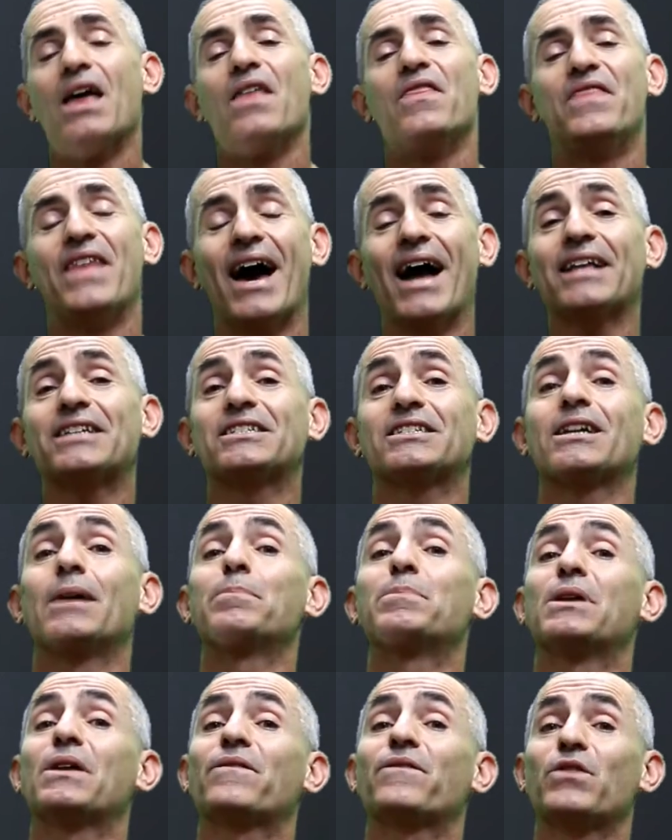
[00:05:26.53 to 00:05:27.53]
That's
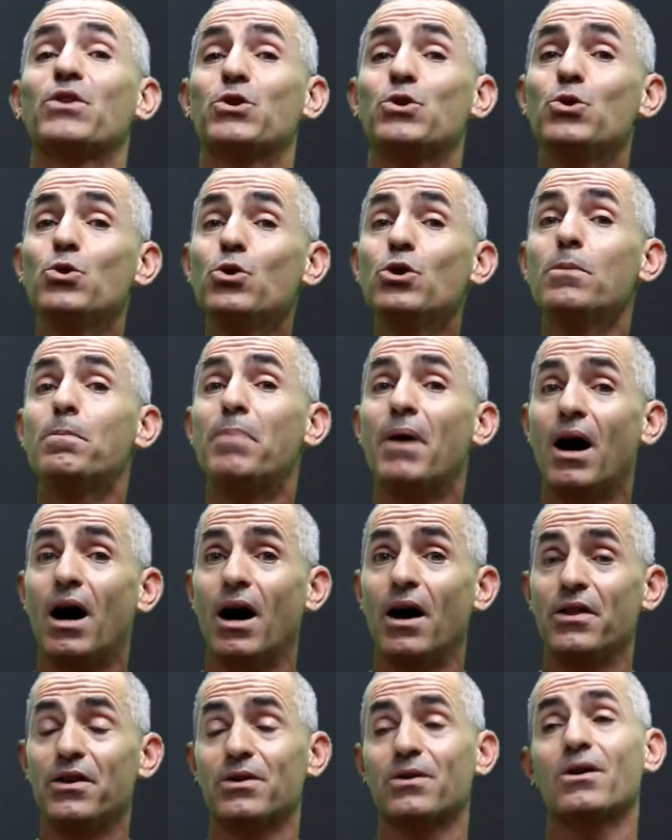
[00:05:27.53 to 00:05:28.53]
something for you to
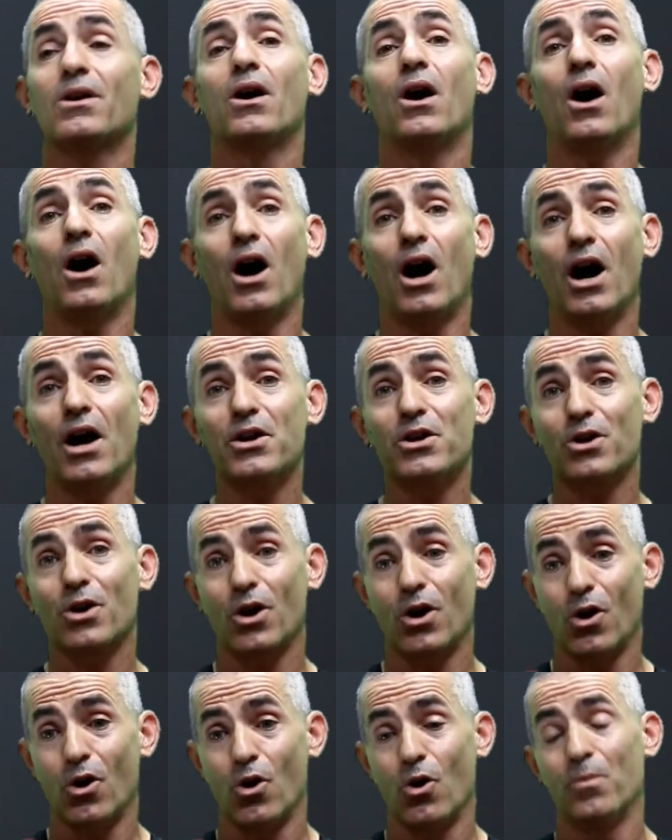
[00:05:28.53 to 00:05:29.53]
ponder on your
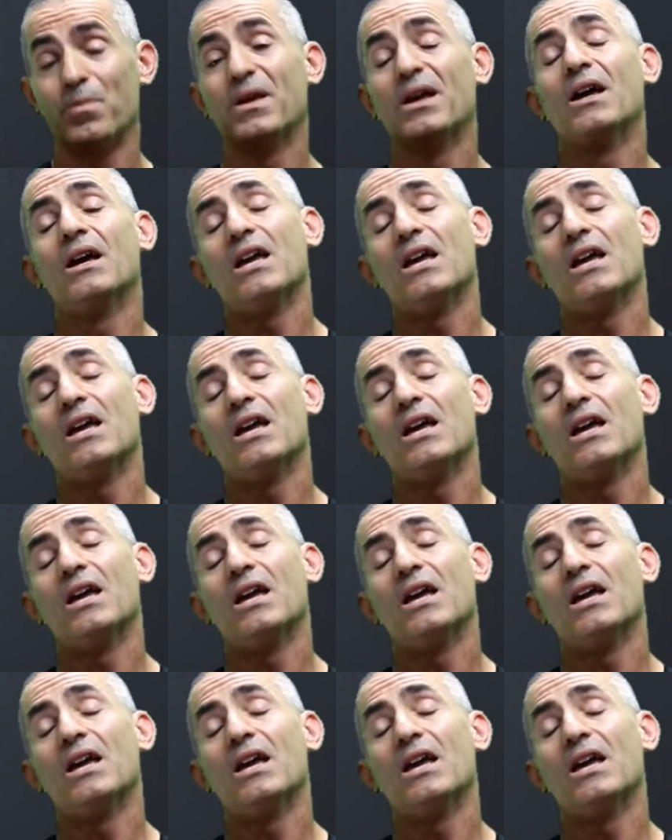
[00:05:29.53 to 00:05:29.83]
own.